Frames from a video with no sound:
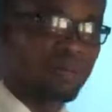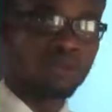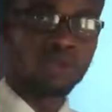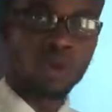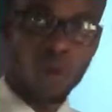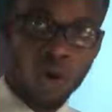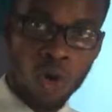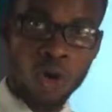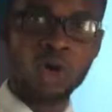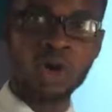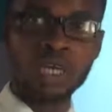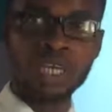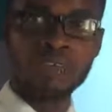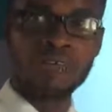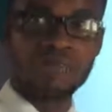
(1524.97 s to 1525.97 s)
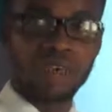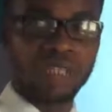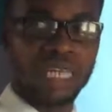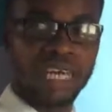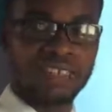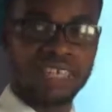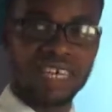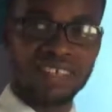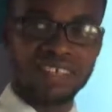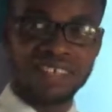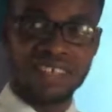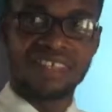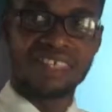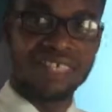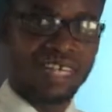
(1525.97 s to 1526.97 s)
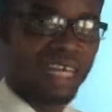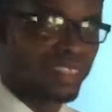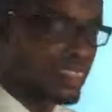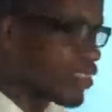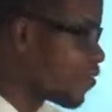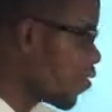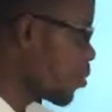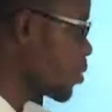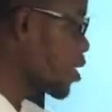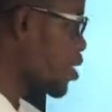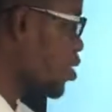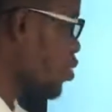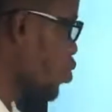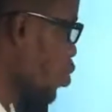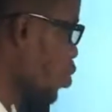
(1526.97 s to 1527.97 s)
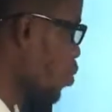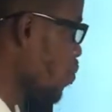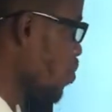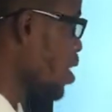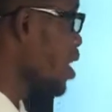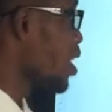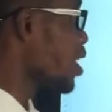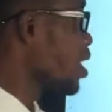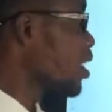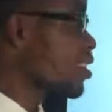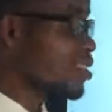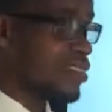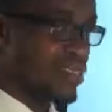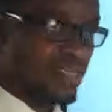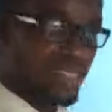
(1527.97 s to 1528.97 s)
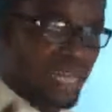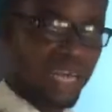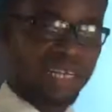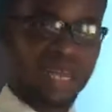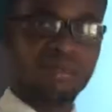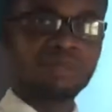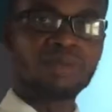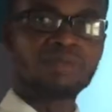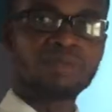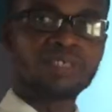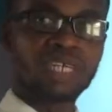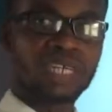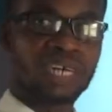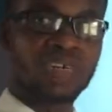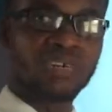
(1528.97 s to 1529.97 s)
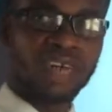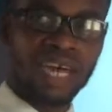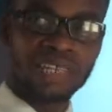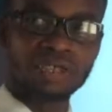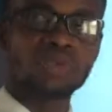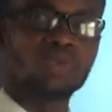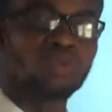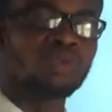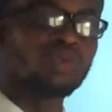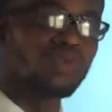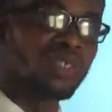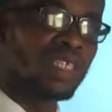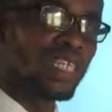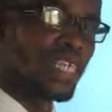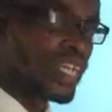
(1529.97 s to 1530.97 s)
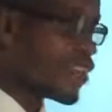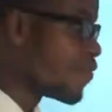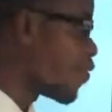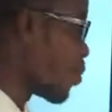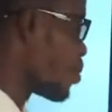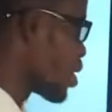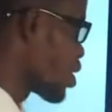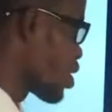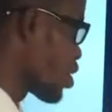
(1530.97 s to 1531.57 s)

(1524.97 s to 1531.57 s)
go in for that and seek that information. So that can be put under right to information.